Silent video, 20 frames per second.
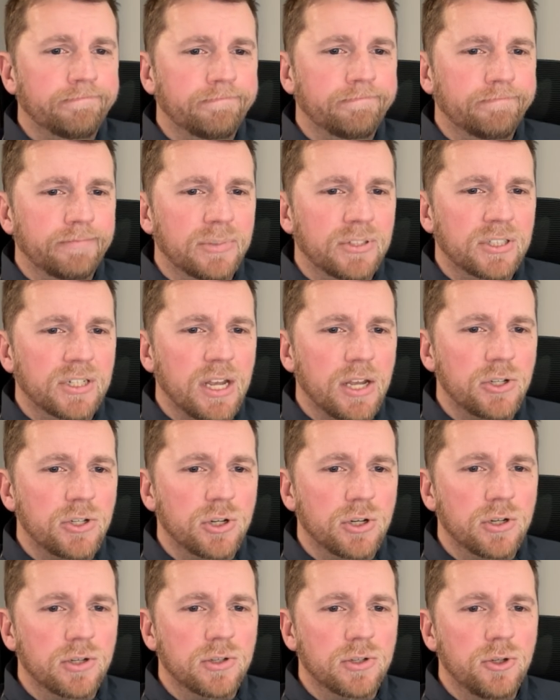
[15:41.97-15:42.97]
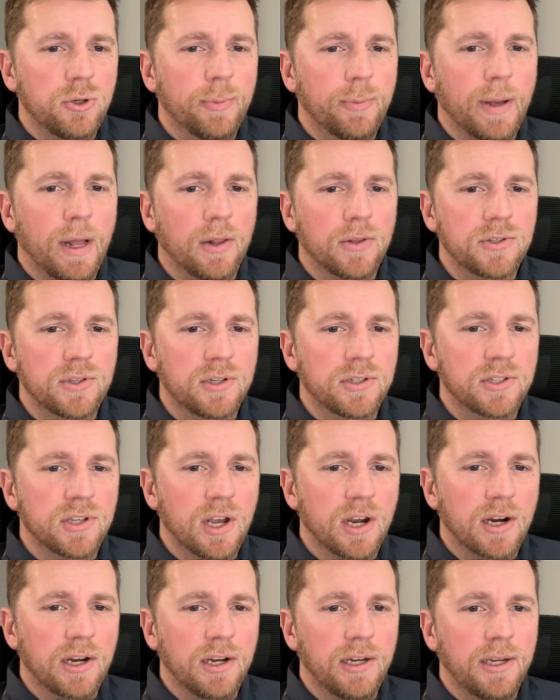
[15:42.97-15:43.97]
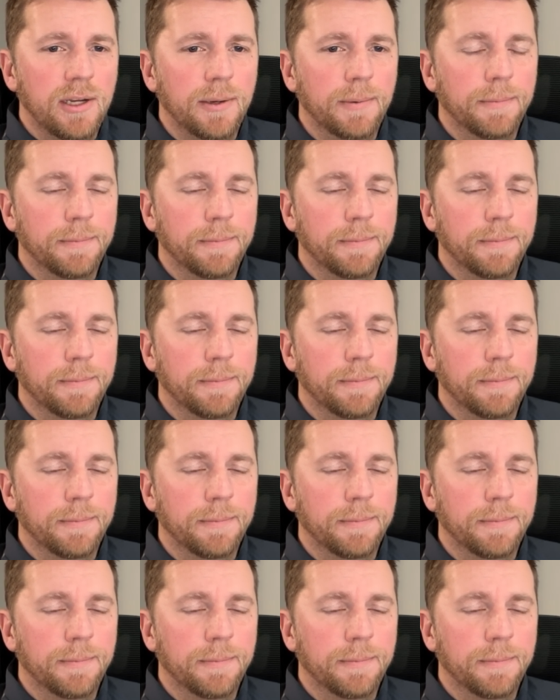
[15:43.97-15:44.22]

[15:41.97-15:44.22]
Skechers, New Balance, and Saucony.